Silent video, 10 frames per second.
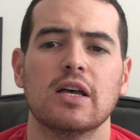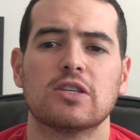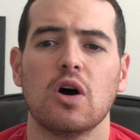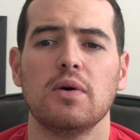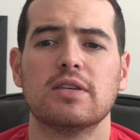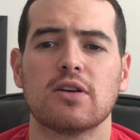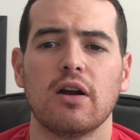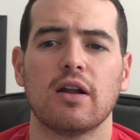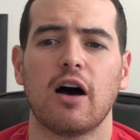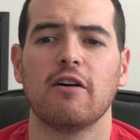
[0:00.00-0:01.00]
So he
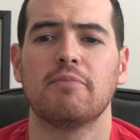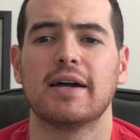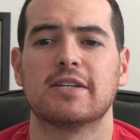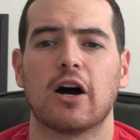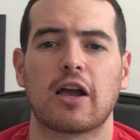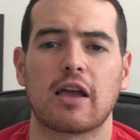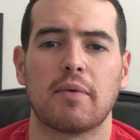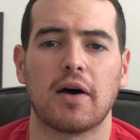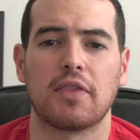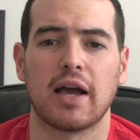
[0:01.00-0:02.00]
started off by talking
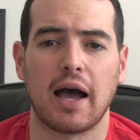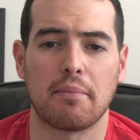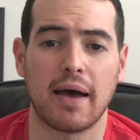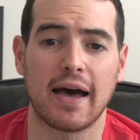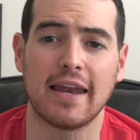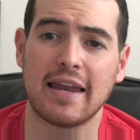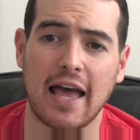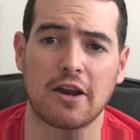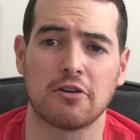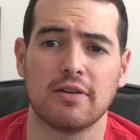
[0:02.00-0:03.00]
about the iPad,
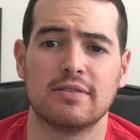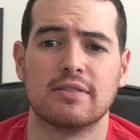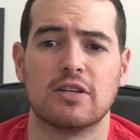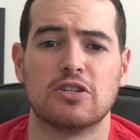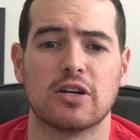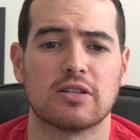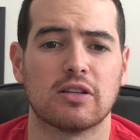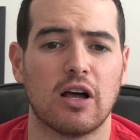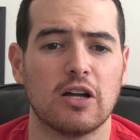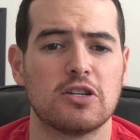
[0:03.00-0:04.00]
naturally, since it just
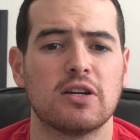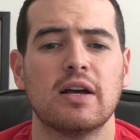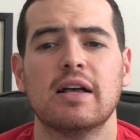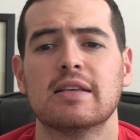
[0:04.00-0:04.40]
launched.